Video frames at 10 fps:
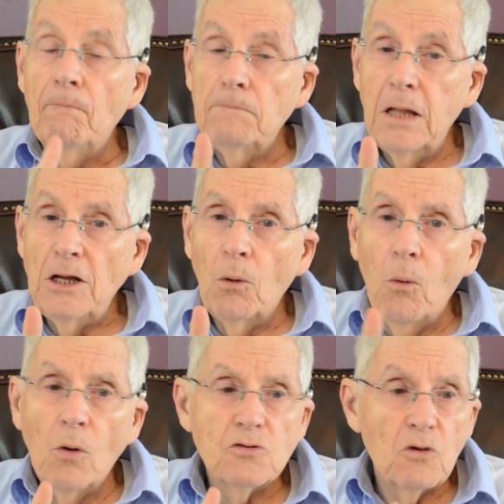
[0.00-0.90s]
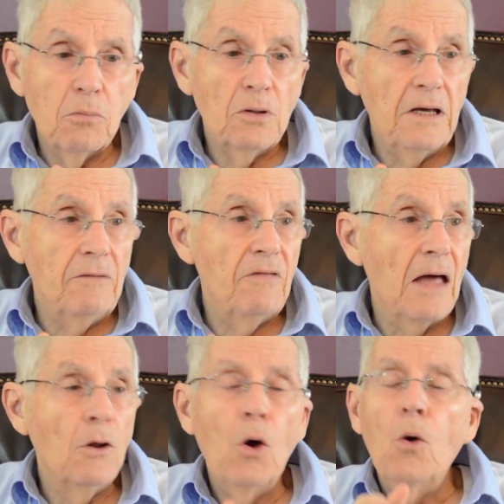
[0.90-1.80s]
Plato also believed
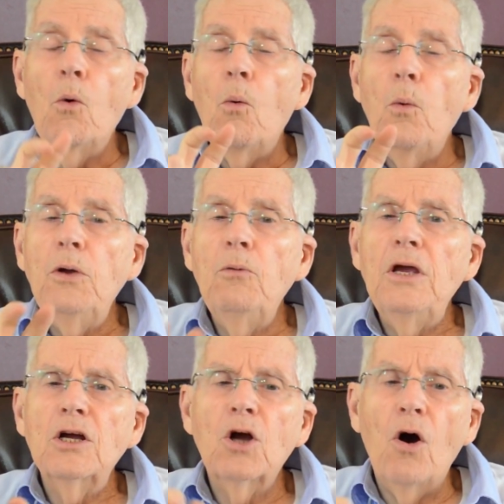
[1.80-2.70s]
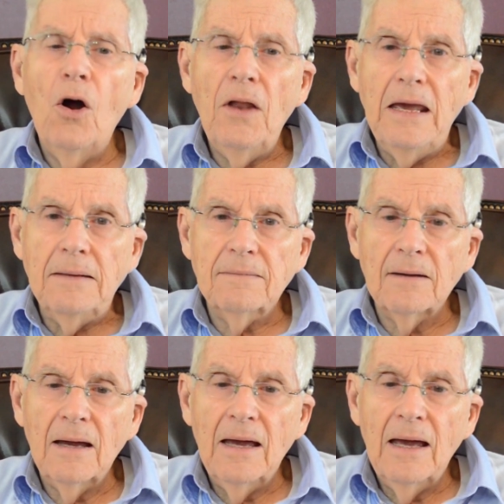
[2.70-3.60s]
that we reincarnate
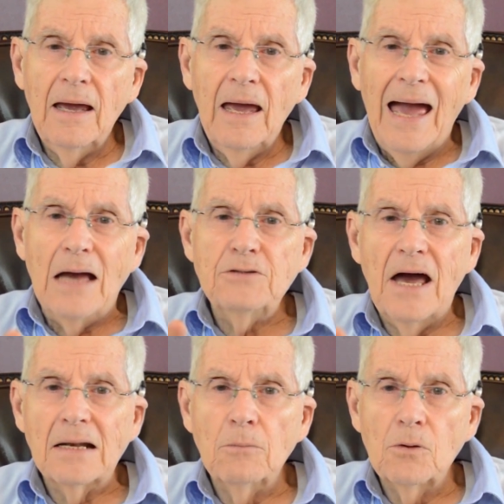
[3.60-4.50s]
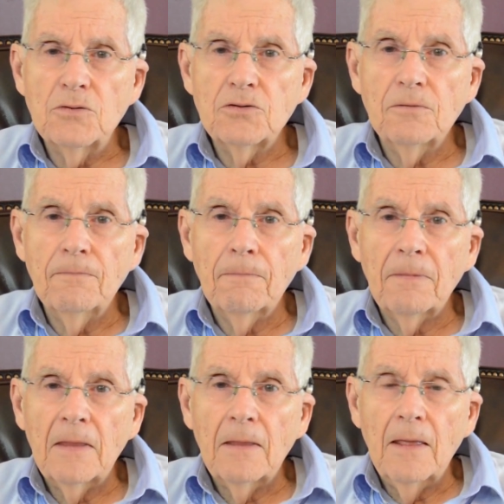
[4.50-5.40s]
as animals,
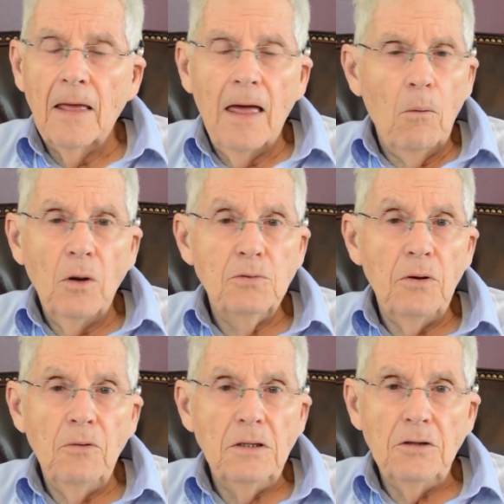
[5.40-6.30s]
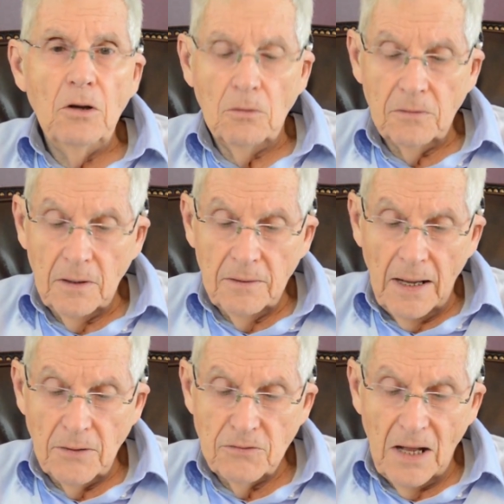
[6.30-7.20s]
which we really don't.
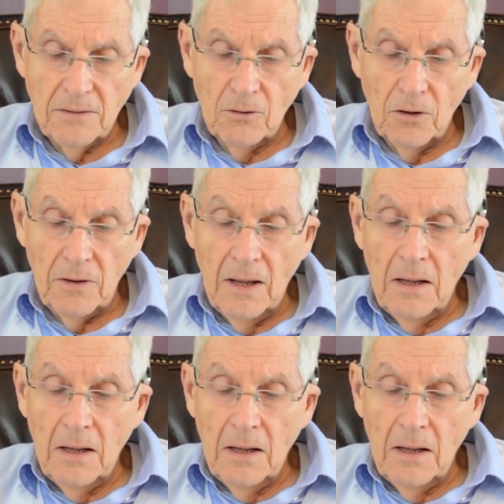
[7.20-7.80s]
That is not good.